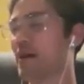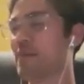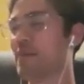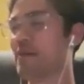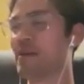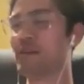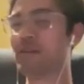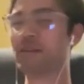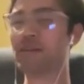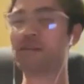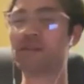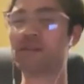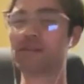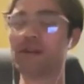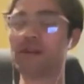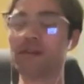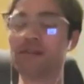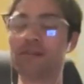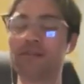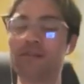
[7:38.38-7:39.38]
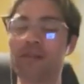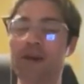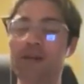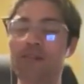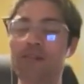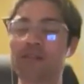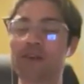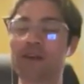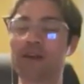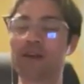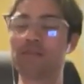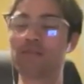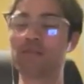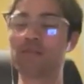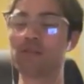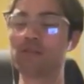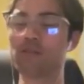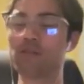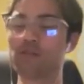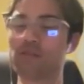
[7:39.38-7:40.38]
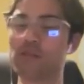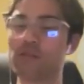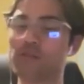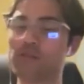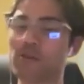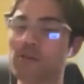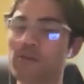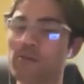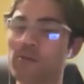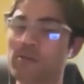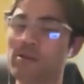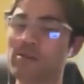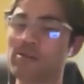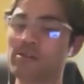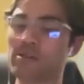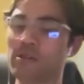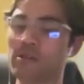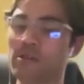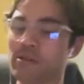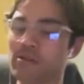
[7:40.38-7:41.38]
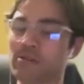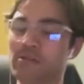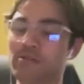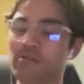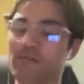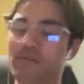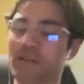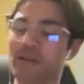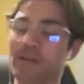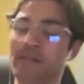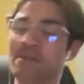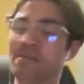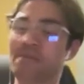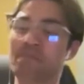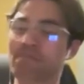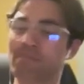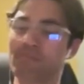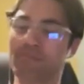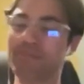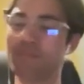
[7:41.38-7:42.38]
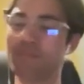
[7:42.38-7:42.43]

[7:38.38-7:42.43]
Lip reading: I mean, the Niners had two receivers go for 1,000 yards. I mean,